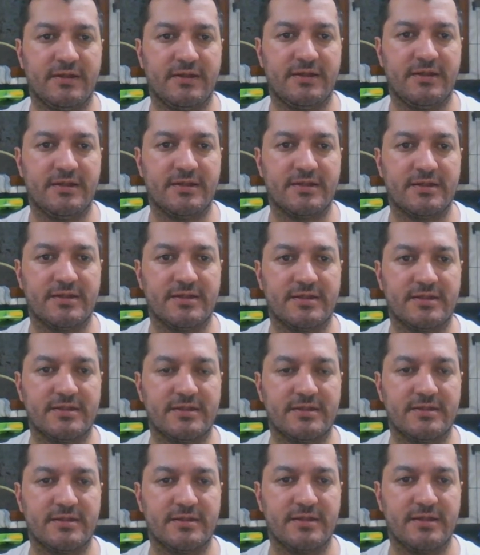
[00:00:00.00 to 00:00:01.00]

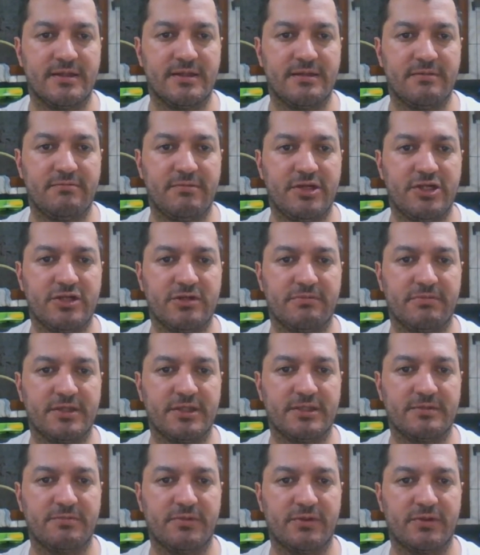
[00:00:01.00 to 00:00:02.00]
this bishop
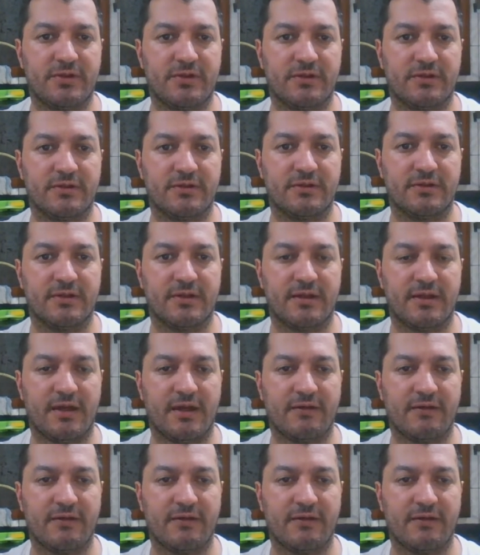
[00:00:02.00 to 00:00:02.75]
is put on